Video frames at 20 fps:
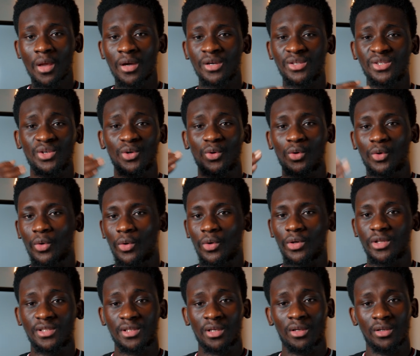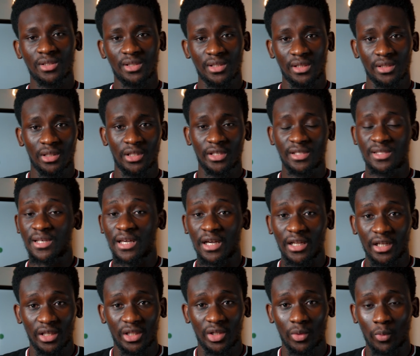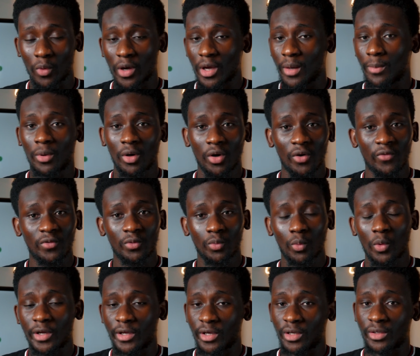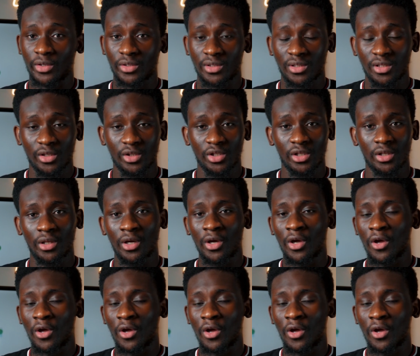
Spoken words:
So Google is constantly scanning the web, even when you're not searching,